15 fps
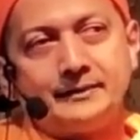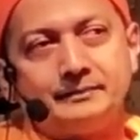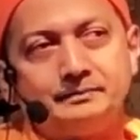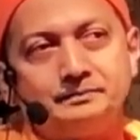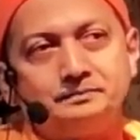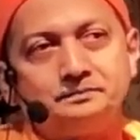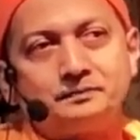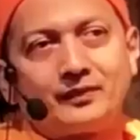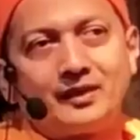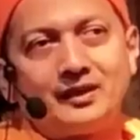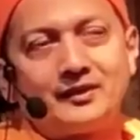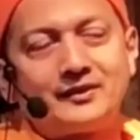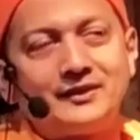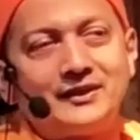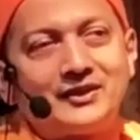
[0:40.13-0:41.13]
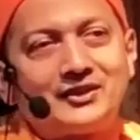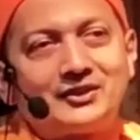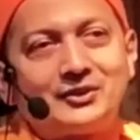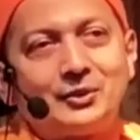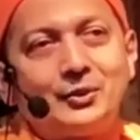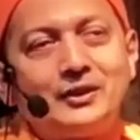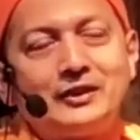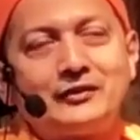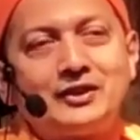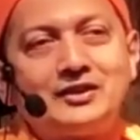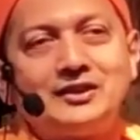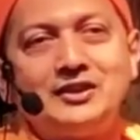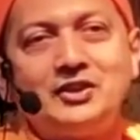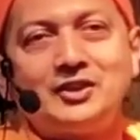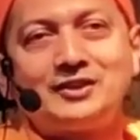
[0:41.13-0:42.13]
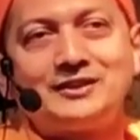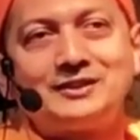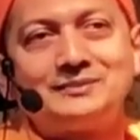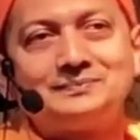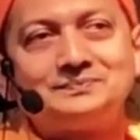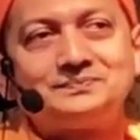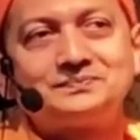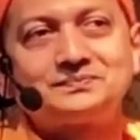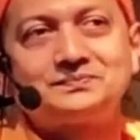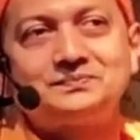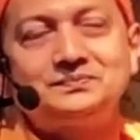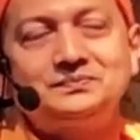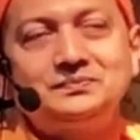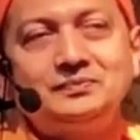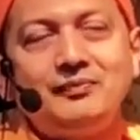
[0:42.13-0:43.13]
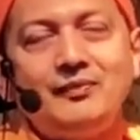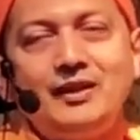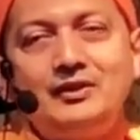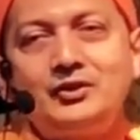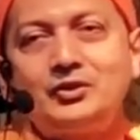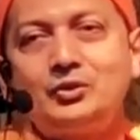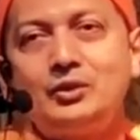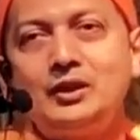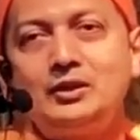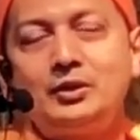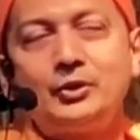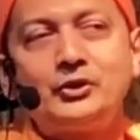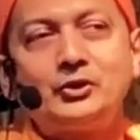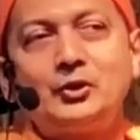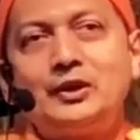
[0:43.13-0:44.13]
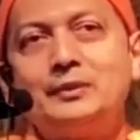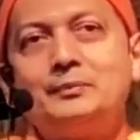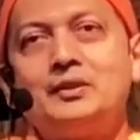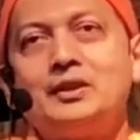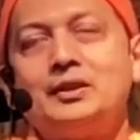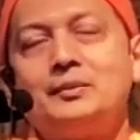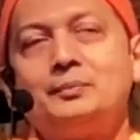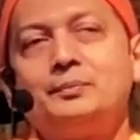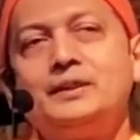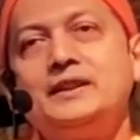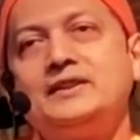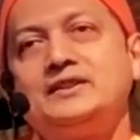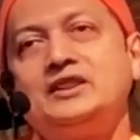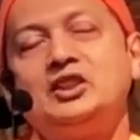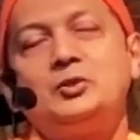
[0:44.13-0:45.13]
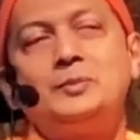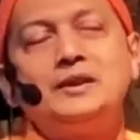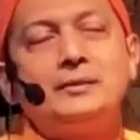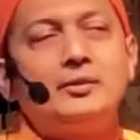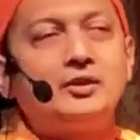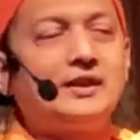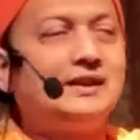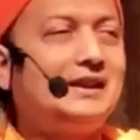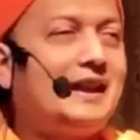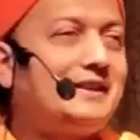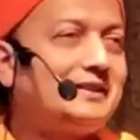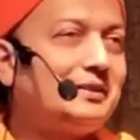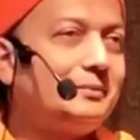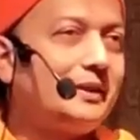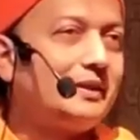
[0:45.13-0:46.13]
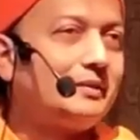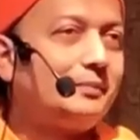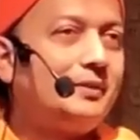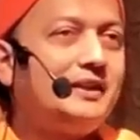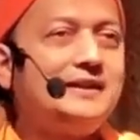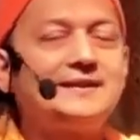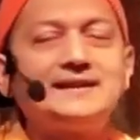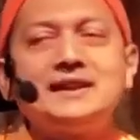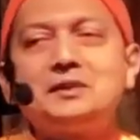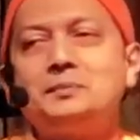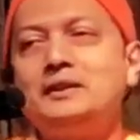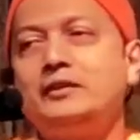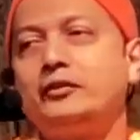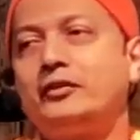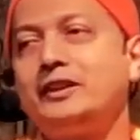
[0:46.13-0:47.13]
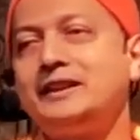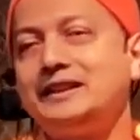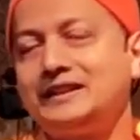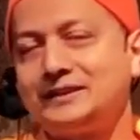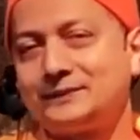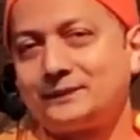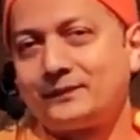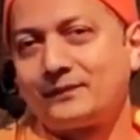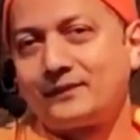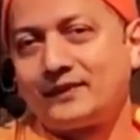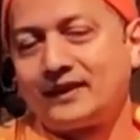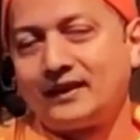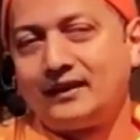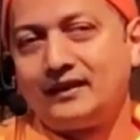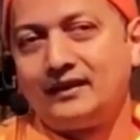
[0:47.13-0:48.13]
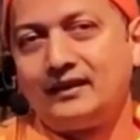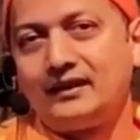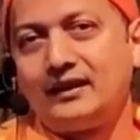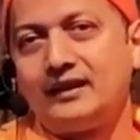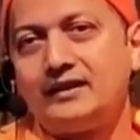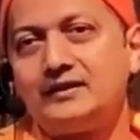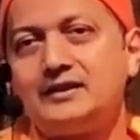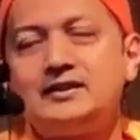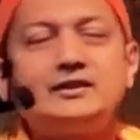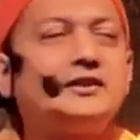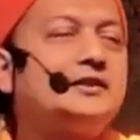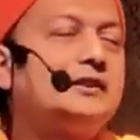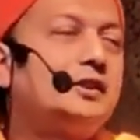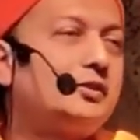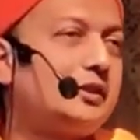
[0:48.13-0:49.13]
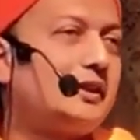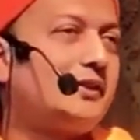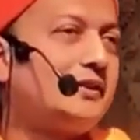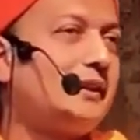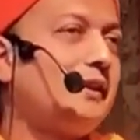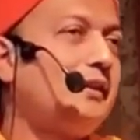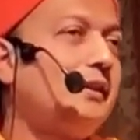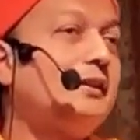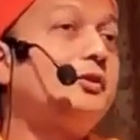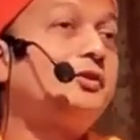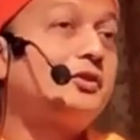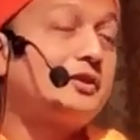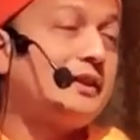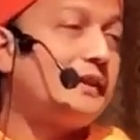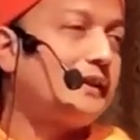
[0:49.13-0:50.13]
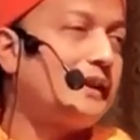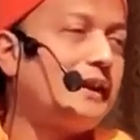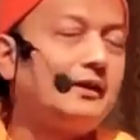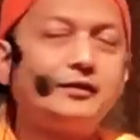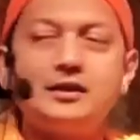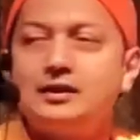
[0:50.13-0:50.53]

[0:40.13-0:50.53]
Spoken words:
There's this story of the teacher, and student goes to him, please teach me about enlightenment. Please set me free. And the teacher says, okay, stay here. He used to stay in a cave.